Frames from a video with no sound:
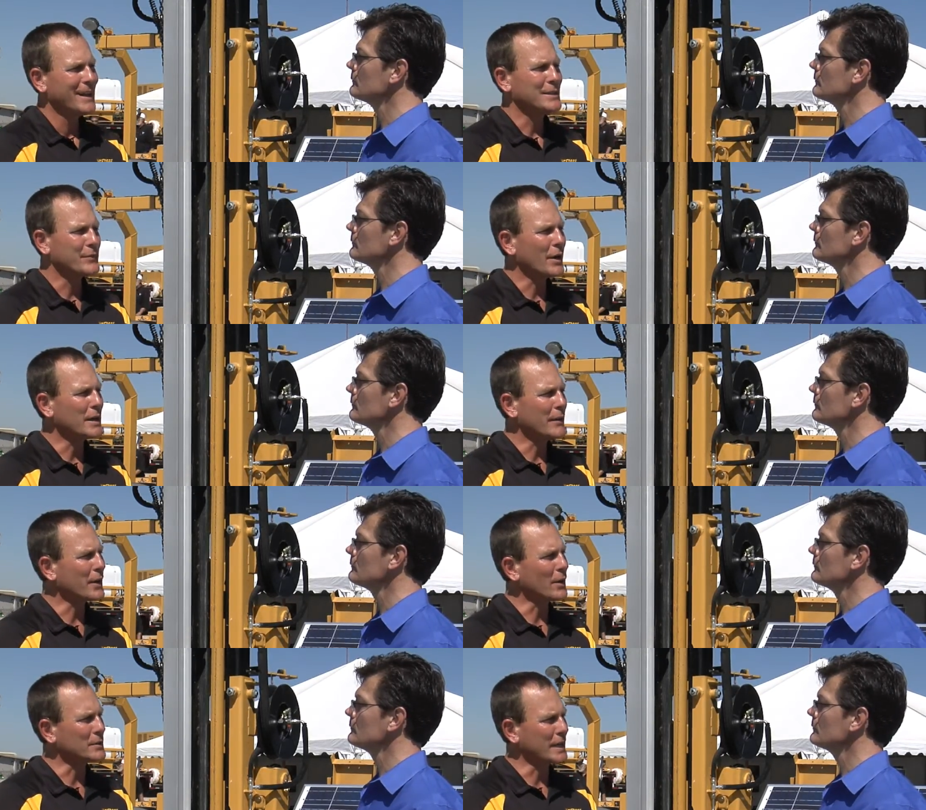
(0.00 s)
Speaker 1: it's very
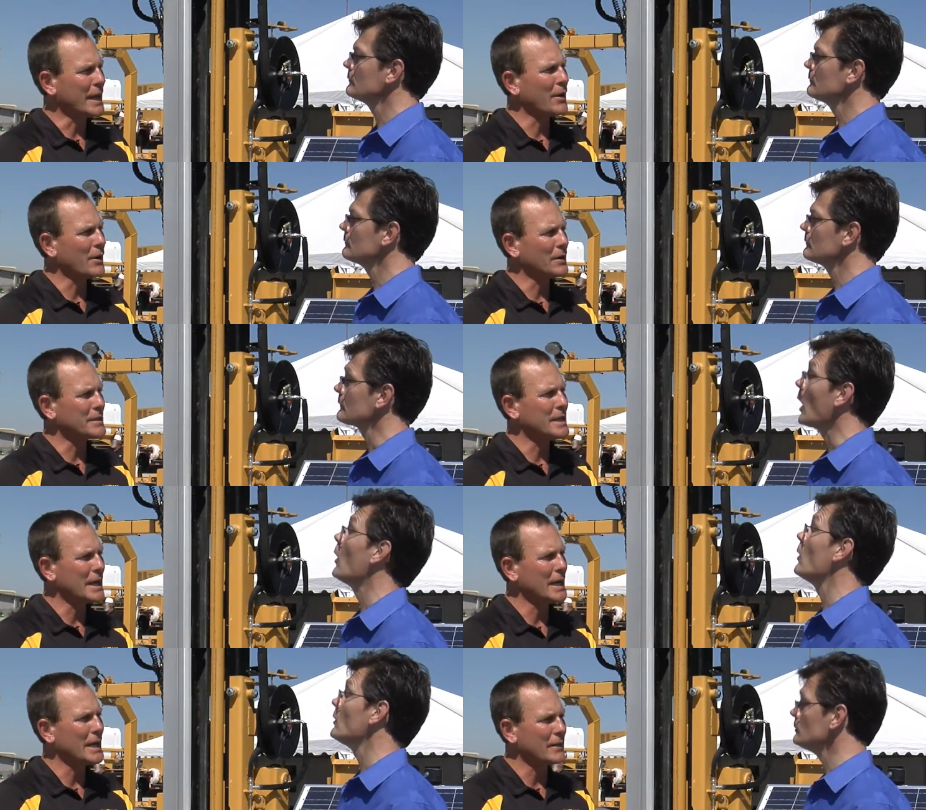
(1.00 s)
difficult to
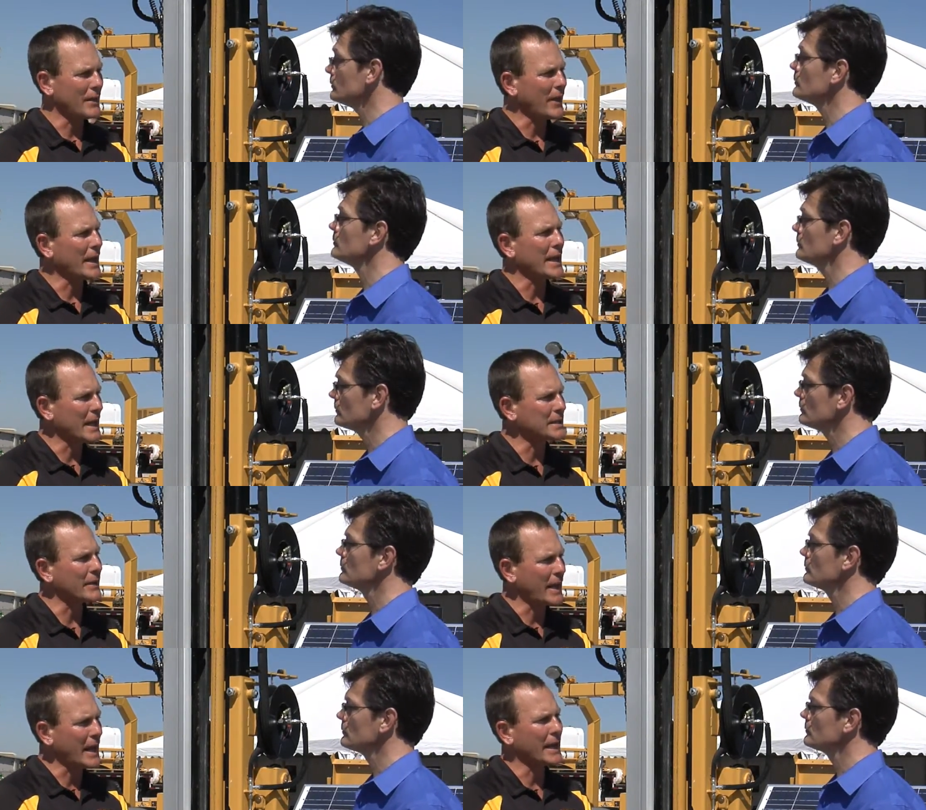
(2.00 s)
guarantee oh. that they can get
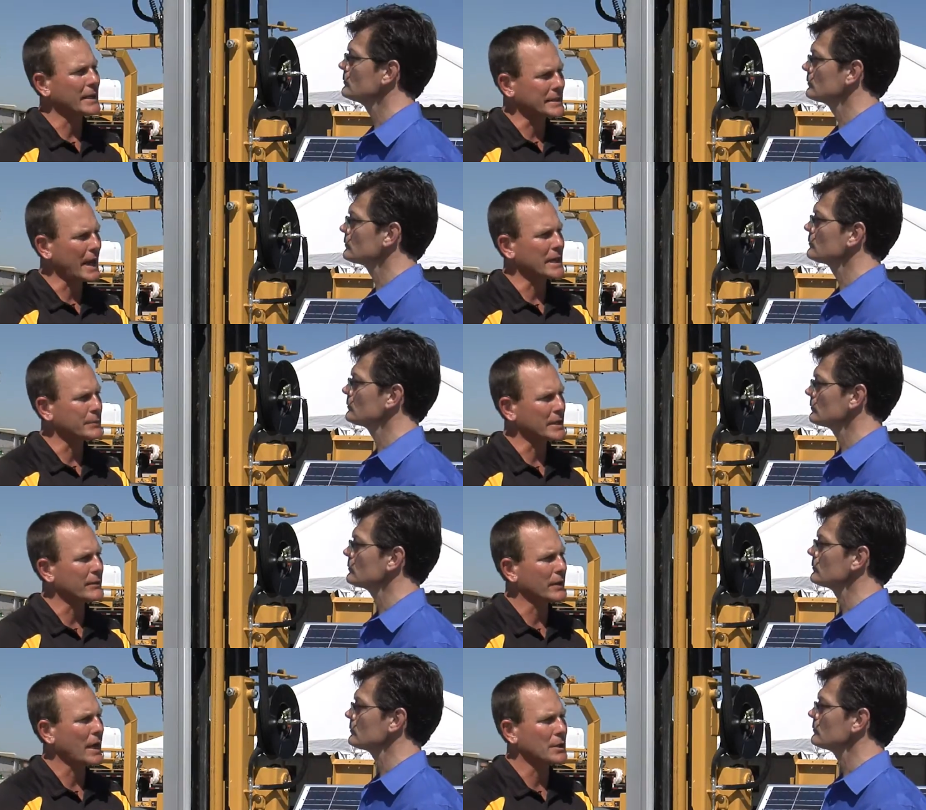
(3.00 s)
to that exact
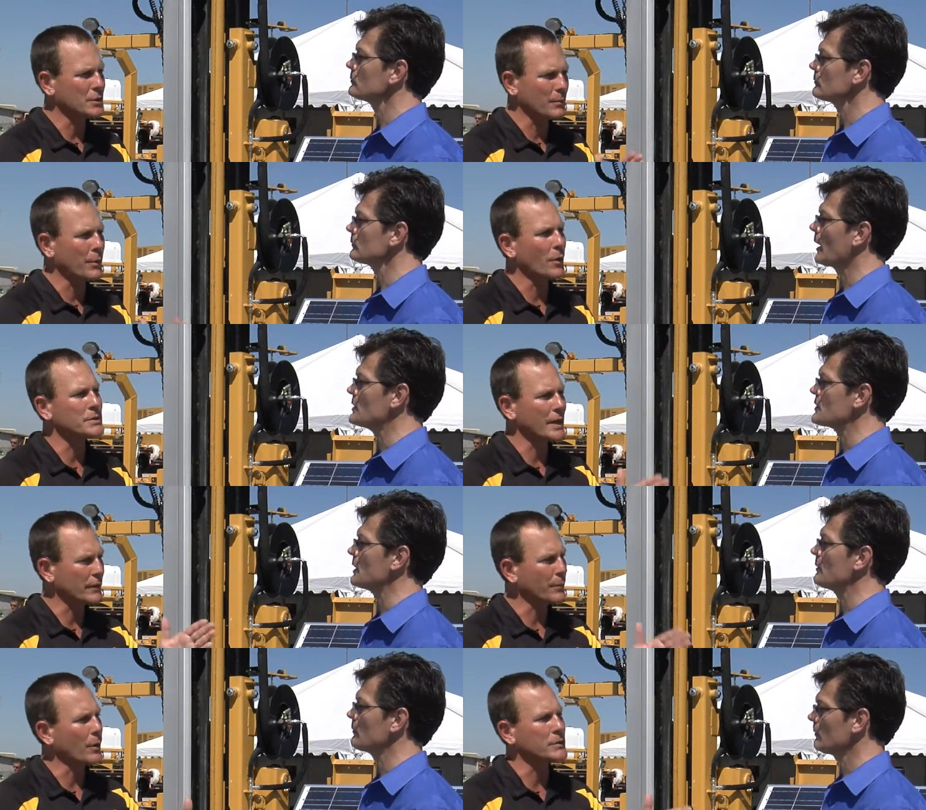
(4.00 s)
specification post
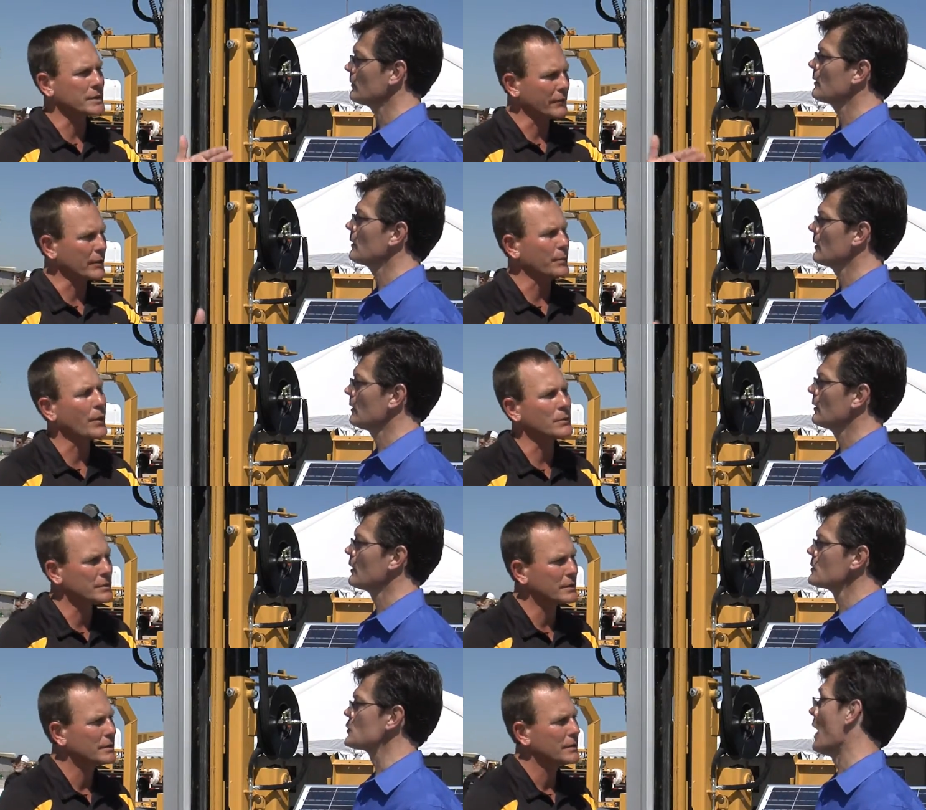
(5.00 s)
after post after
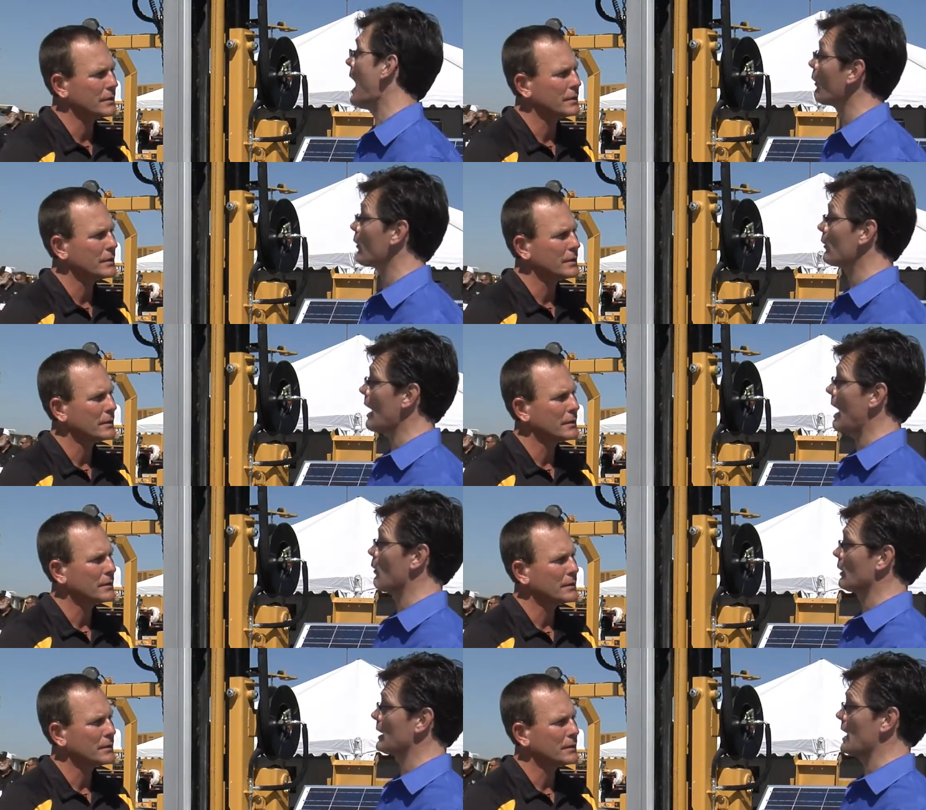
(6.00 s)
post.
Speaker 2: So how are
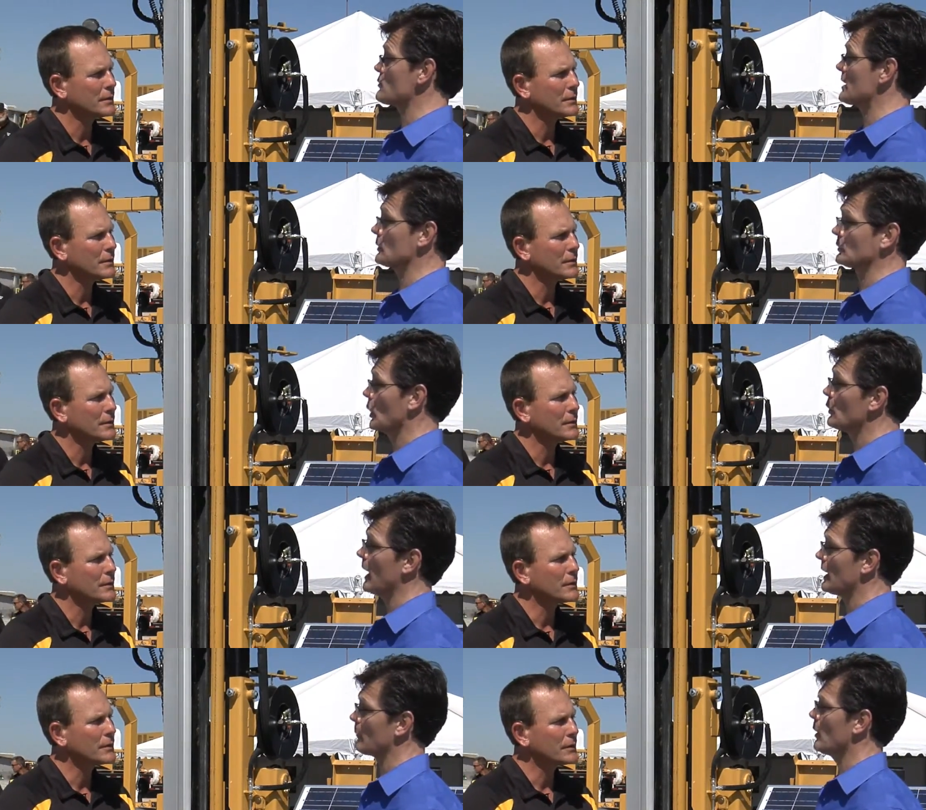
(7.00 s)
how are contractors
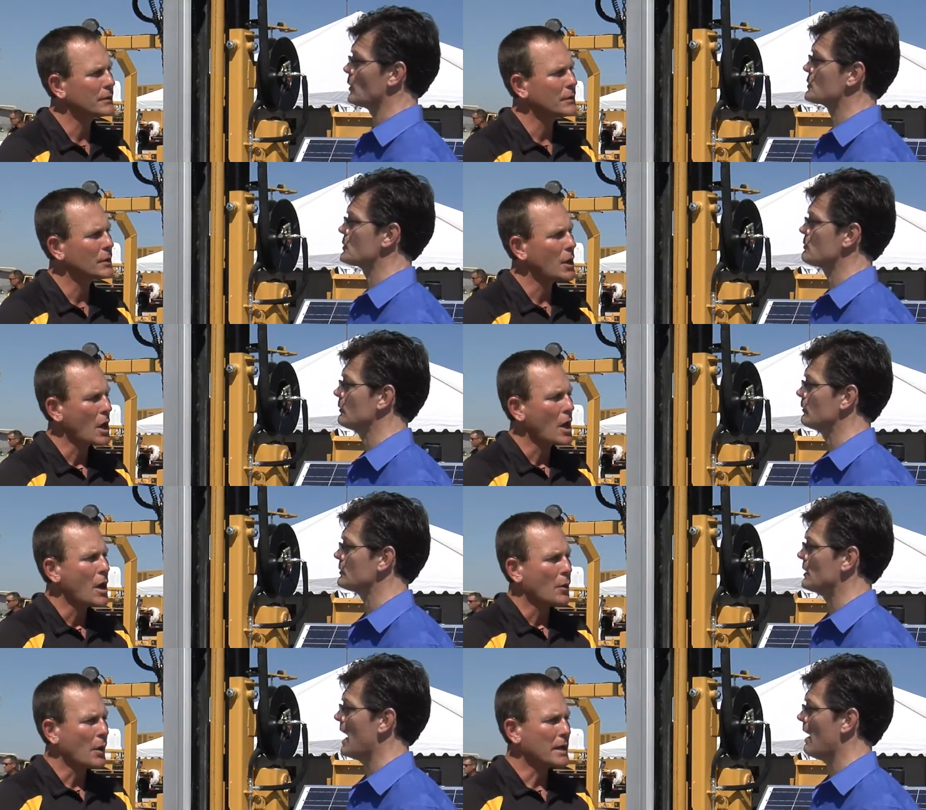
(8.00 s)
locating posts?
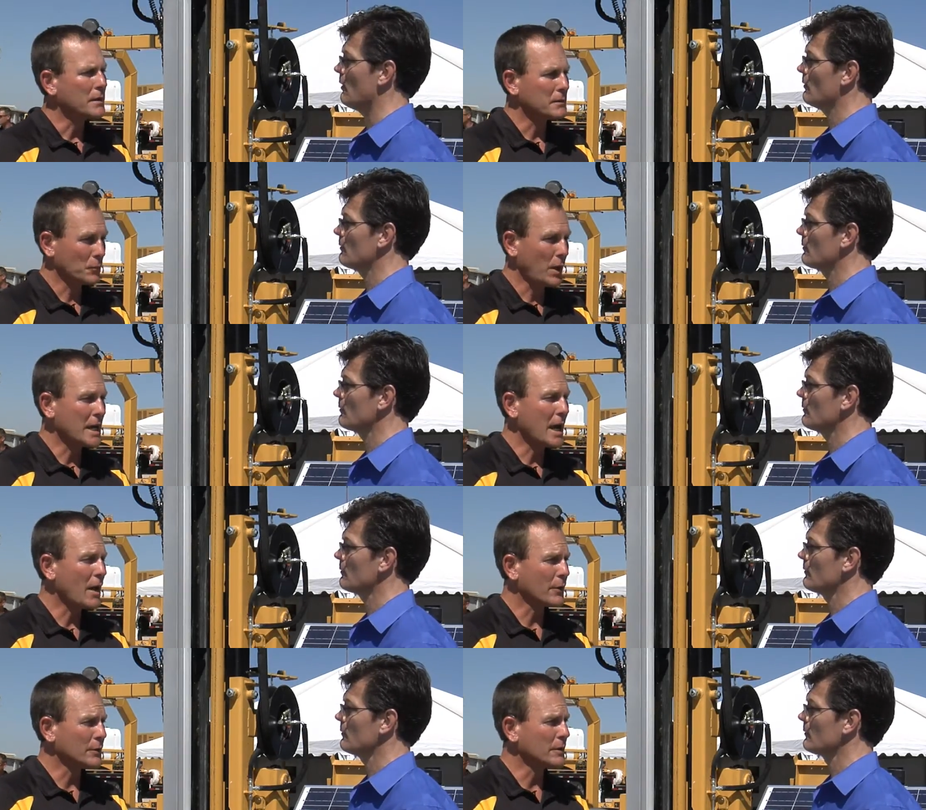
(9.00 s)
Speaker 1: Now? Right, right
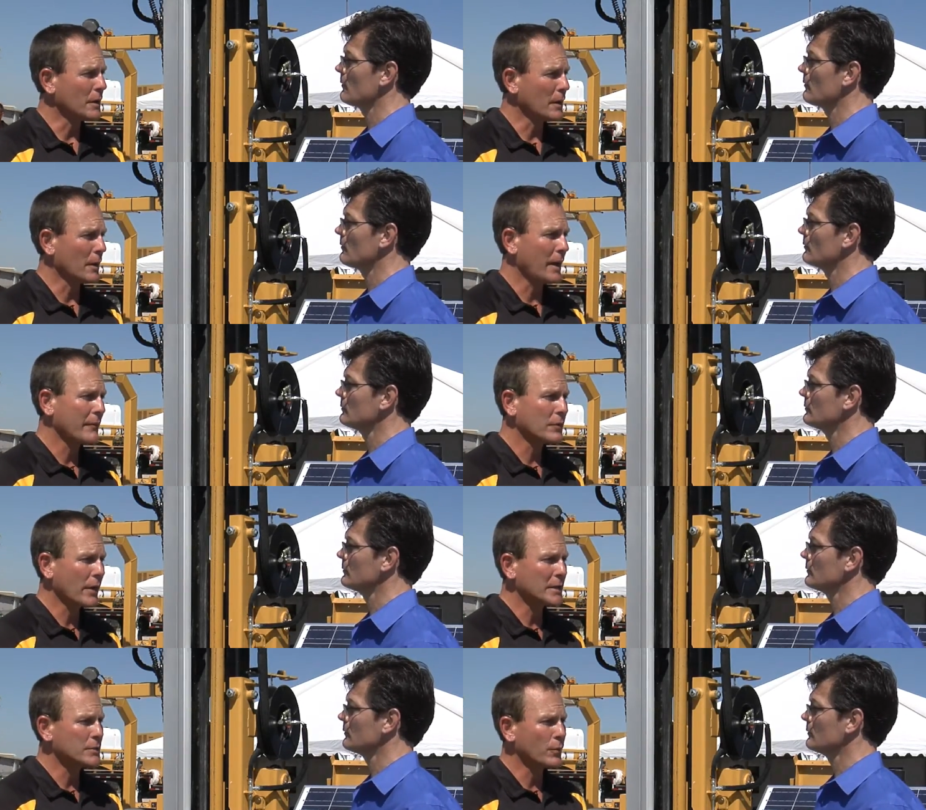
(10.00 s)
now they're uh, after
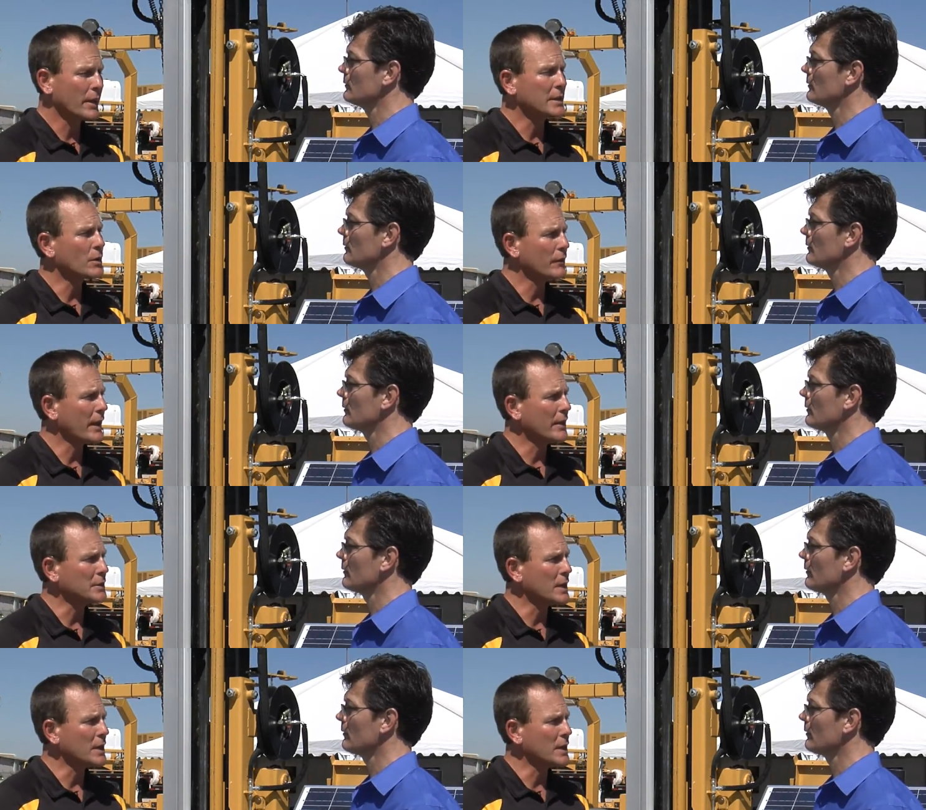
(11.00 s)
they when they survey the